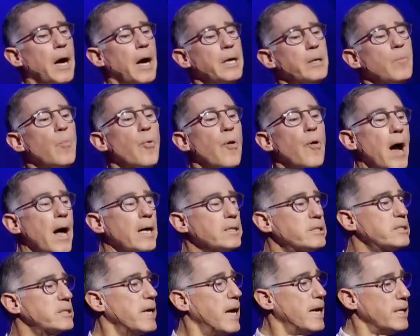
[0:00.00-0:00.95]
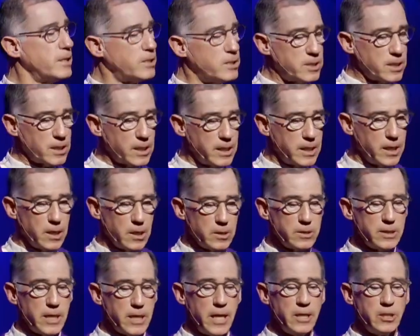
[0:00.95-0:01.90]
Unprocessed
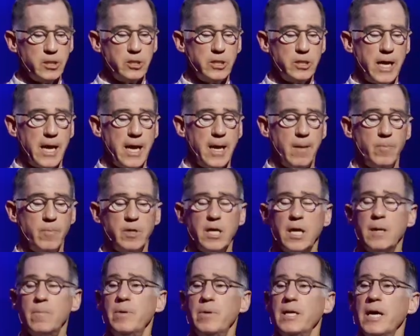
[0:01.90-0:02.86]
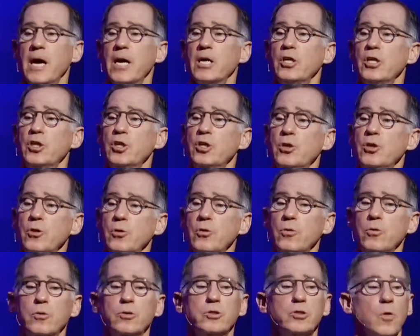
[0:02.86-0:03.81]
guilt and shame can be a
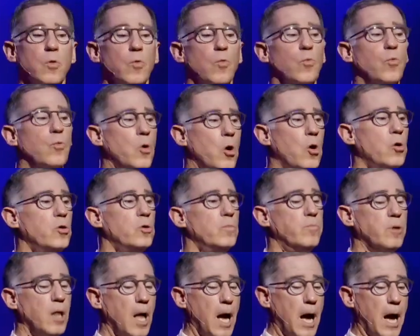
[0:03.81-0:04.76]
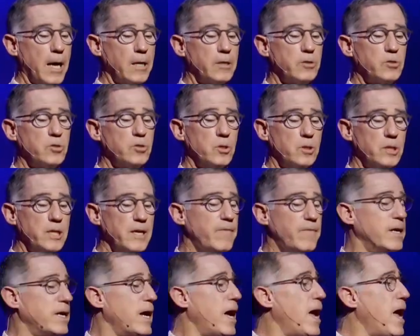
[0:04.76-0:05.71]
huge roadblock to
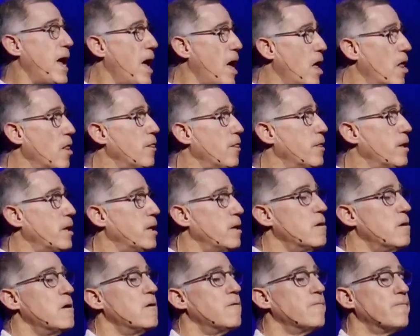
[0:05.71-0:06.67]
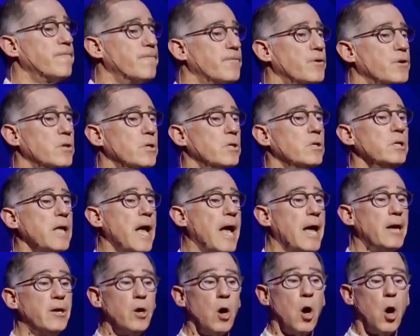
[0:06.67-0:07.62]
living a healthy, full,
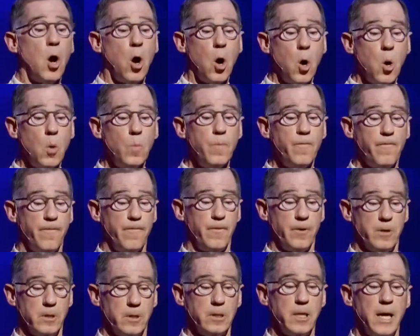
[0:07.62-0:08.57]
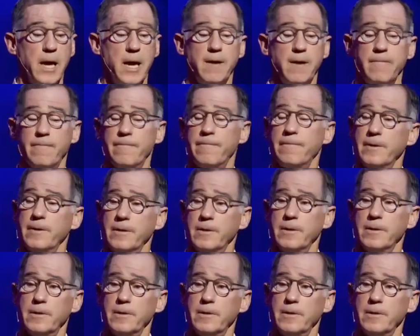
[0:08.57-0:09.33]
and hopeful life.